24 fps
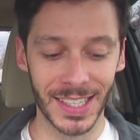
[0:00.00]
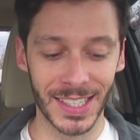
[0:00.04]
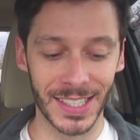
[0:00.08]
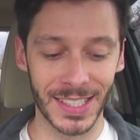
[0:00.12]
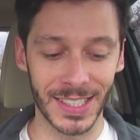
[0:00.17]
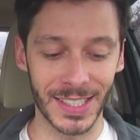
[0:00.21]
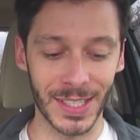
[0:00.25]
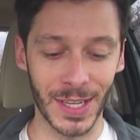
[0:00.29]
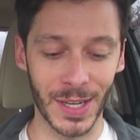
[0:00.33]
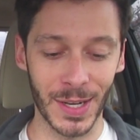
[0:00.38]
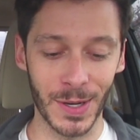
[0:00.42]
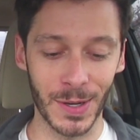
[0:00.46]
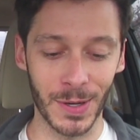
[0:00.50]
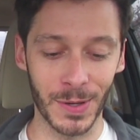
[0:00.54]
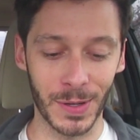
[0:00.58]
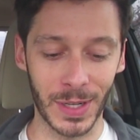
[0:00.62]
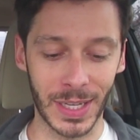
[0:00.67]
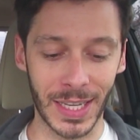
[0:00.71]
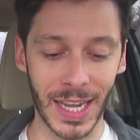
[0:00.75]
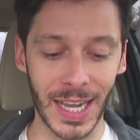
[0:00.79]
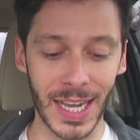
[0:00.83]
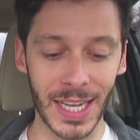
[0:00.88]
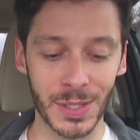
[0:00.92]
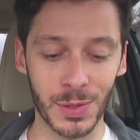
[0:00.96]
So
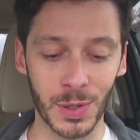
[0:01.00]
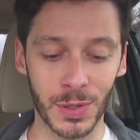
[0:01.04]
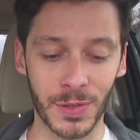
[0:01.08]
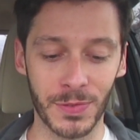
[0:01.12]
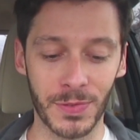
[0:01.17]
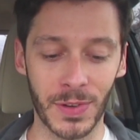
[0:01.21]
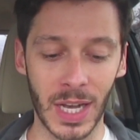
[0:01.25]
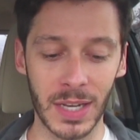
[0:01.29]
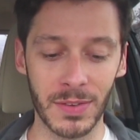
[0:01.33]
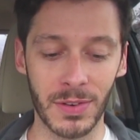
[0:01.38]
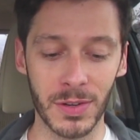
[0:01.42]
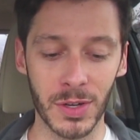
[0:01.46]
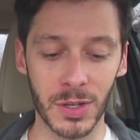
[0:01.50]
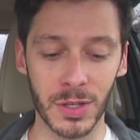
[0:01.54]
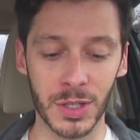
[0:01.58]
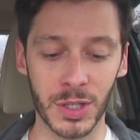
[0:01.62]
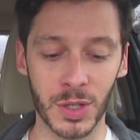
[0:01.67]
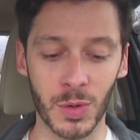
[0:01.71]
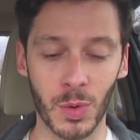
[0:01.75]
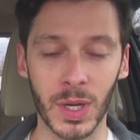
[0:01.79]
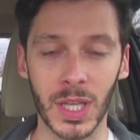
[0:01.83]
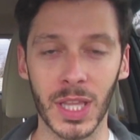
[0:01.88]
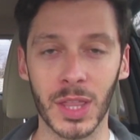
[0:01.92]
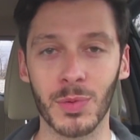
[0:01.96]
gas was
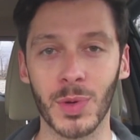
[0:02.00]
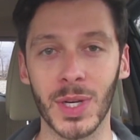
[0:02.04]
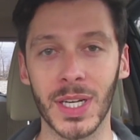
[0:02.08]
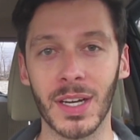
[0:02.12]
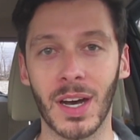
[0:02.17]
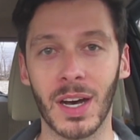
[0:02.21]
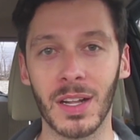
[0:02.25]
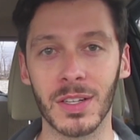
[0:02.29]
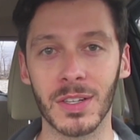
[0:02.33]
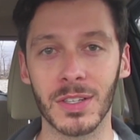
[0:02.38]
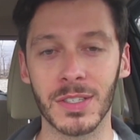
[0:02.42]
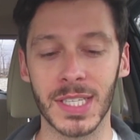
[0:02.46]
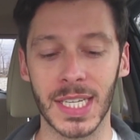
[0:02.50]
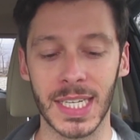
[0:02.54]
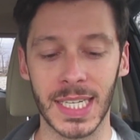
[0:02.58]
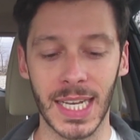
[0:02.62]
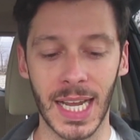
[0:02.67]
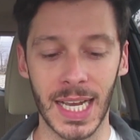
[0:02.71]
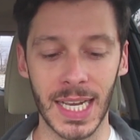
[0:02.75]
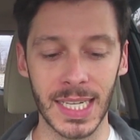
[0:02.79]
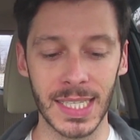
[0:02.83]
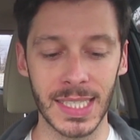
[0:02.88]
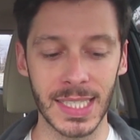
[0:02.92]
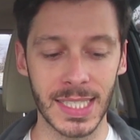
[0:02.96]

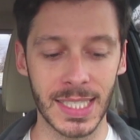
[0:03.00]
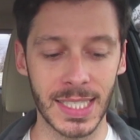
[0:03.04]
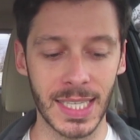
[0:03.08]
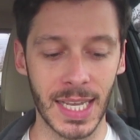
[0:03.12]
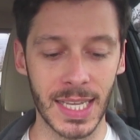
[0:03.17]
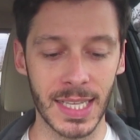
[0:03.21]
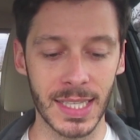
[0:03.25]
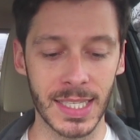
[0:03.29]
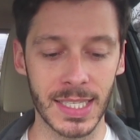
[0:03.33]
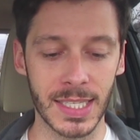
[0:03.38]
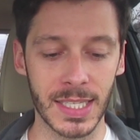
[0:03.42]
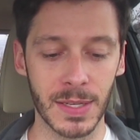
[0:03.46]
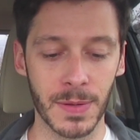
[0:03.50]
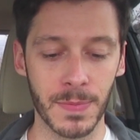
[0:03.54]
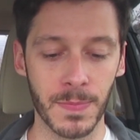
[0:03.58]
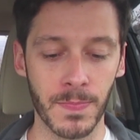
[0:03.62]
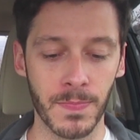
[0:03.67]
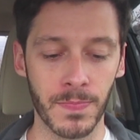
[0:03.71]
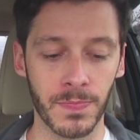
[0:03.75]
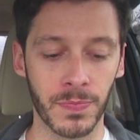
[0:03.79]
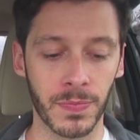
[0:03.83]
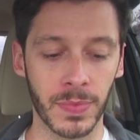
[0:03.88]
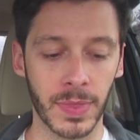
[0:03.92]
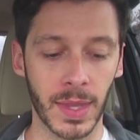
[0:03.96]
$523.09,
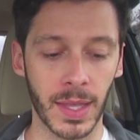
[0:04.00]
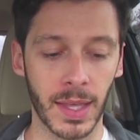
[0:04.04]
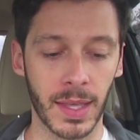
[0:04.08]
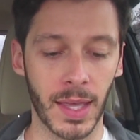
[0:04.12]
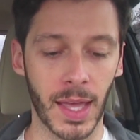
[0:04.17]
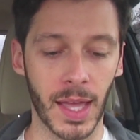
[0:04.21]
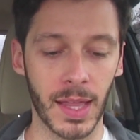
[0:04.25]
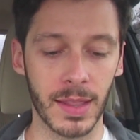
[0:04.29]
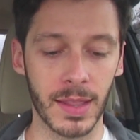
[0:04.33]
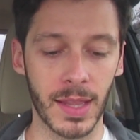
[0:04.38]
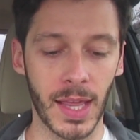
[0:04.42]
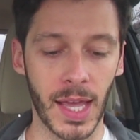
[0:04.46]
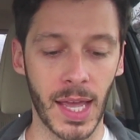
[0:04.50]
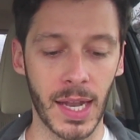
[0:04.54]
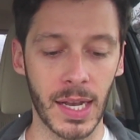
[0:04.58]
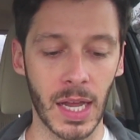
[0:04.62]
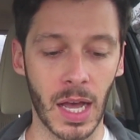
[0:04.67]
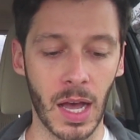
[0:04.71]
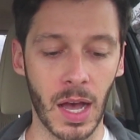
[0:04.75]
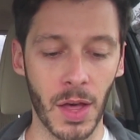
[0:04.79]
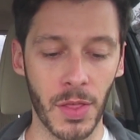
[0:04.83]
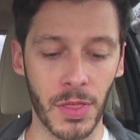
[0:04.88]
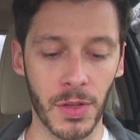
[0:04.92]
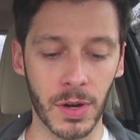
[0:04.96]
and then
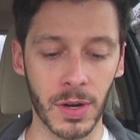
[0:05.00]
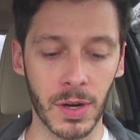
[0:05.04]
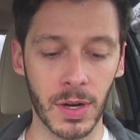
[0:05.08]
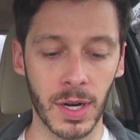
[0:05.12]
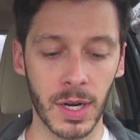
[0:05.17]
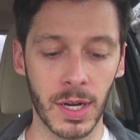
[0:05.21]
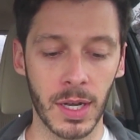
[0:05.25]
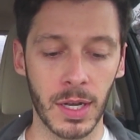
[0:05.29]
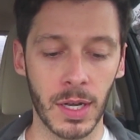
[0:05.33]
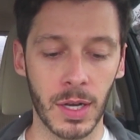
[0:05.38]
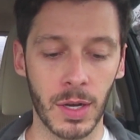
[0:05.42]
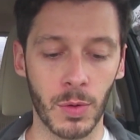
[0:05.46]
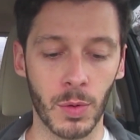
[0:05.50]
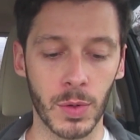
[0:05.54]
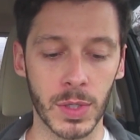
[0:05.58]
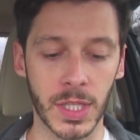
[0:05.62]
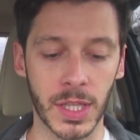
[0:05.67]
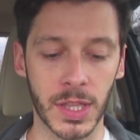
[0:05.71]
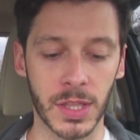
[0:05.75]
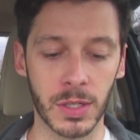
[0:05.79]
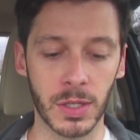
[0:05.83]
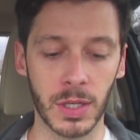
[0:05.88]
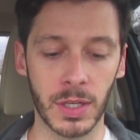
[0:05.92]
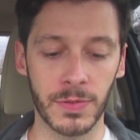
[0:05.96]
other was
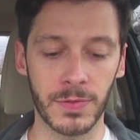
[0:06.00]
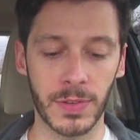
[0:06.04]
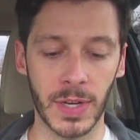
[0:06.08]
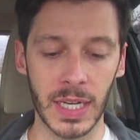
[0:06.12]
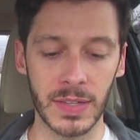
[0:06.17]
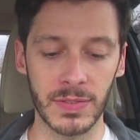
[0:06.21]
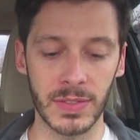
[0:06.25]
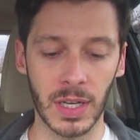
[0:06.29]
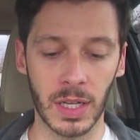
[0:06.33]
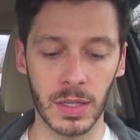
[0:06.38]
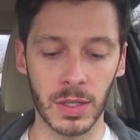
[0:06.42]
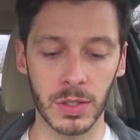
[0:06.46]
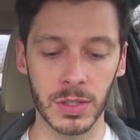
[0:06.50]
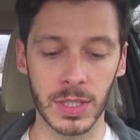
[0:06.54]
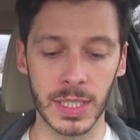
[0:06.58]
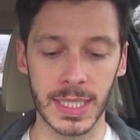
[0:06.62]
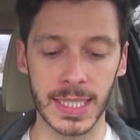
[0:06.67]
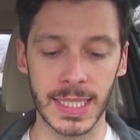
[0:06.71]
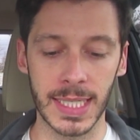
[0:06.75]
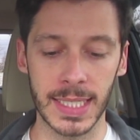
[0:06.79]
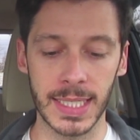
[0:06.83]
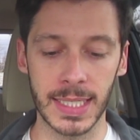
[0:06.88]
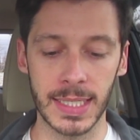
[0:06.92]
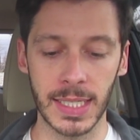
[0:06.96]

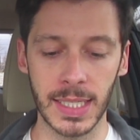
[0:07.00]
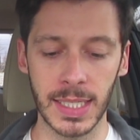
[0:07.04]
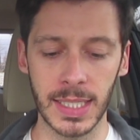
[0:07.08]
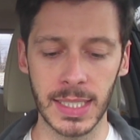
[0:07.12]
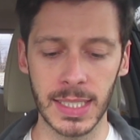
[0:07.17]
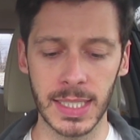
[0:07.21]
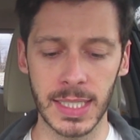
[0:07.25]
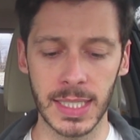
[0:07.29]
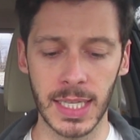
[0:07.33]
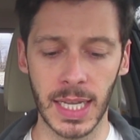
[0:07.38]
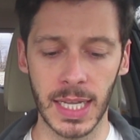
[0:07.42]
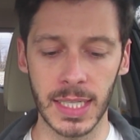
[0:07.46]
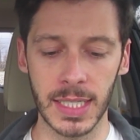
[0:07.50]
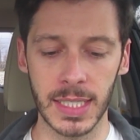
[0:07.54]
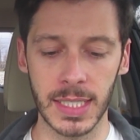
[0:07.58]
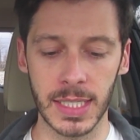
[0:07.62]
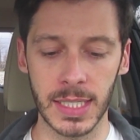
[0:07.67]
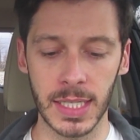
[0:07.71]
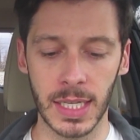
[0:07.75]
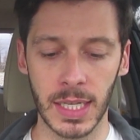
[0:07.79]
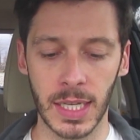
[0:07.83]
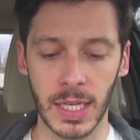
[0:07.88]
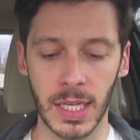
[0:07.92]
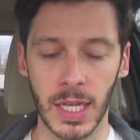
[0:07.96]

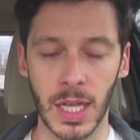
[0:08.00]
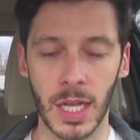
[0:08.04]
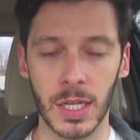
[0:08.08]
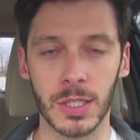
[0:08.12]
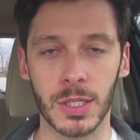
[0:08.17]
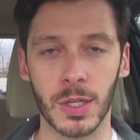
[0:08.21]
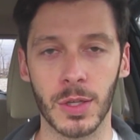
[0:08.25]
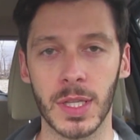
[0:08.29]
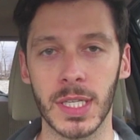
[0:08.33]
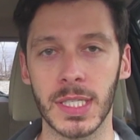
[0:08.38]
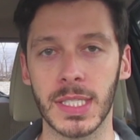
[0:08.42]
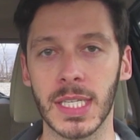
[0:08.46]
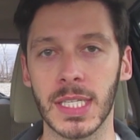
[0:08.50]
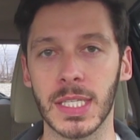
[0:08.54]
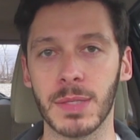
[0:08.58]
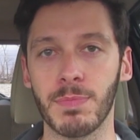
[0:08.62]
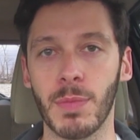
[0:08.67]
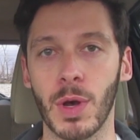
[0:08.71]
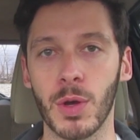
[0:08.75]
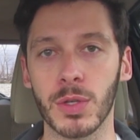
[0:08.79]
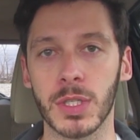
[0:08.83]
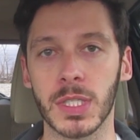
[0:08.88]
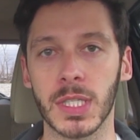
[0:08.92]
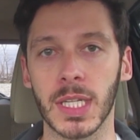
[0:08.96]
$35.16. So this is
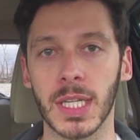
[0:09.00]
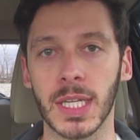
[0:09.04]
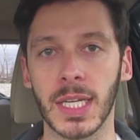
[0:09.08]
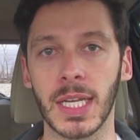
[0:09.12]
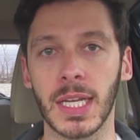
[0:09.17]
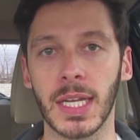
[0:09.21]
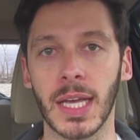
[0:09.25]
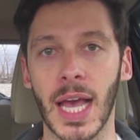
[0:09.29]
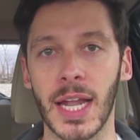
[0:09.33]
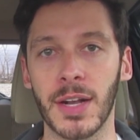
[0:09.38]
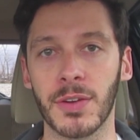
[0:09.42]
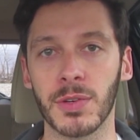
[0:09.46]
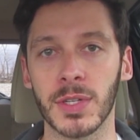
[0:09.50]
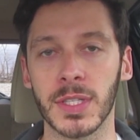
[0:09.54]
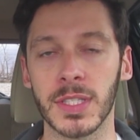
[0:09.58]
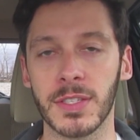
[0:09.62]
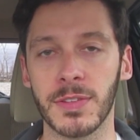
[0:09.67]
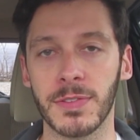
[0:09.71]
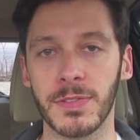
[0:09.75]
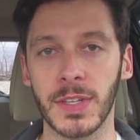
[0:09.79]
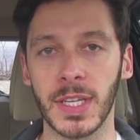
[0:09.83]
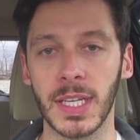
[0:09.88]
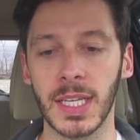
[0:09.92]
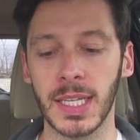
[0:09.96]
mostly entrance
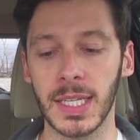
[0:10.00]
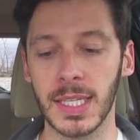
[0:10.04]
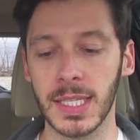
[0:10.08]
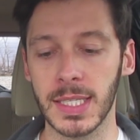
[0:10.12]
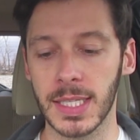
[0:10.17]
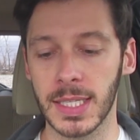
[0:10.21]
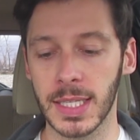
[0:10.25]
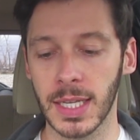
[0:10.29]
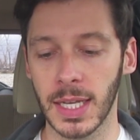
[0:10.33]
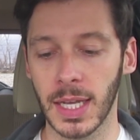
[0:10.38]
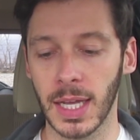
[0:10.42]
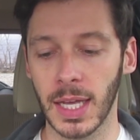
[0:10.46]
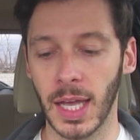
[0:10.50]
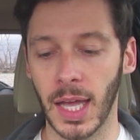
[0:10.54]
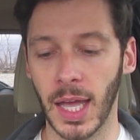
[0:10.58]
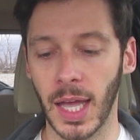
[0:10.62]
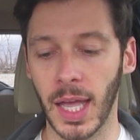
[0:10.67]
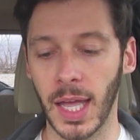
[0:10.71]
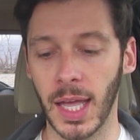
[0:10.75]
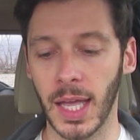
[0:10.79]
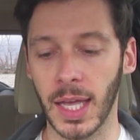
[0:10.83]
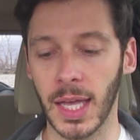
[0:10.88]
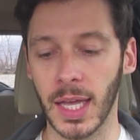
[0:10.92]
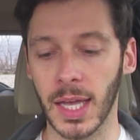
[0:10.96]
fees
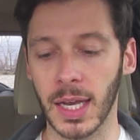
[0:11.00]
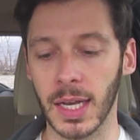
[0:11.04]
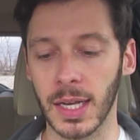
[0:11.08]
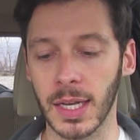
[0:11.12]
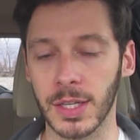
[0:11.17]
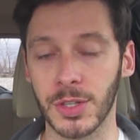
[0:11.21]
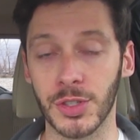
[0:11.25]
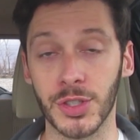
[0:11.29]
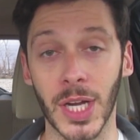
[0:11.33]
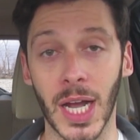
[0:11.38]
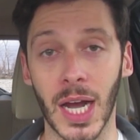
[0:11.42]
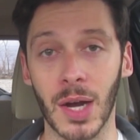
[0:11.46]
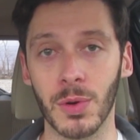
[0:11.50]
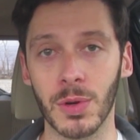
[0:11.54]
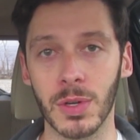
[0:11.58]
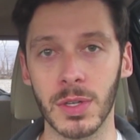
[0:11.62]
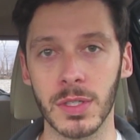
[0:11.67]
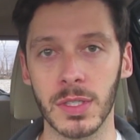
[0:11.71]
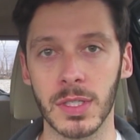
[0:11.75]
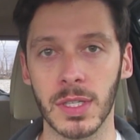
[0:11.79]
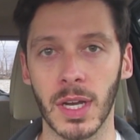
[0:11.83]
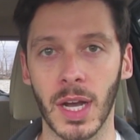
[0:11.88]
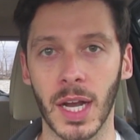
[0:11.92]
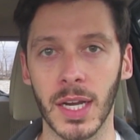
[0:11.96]
and
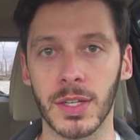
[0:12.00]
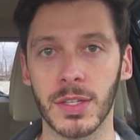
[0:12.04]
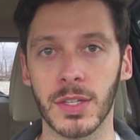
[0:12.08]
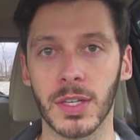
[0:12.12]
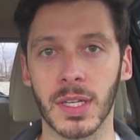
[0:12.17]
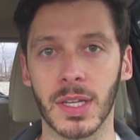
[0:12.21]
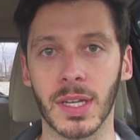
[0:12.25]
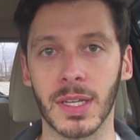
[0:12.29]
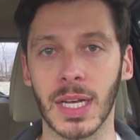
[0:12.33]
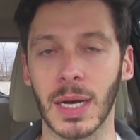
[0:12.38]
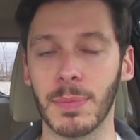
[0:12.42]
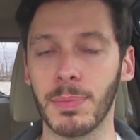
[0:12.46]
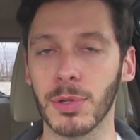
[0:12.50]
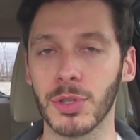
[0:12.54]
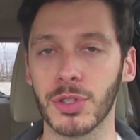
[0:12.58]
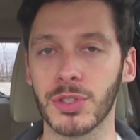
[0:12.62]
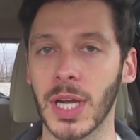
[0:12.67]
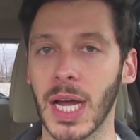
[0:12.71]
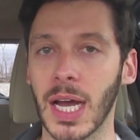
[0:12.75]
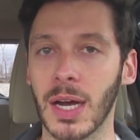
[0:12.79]
showers. I took a couple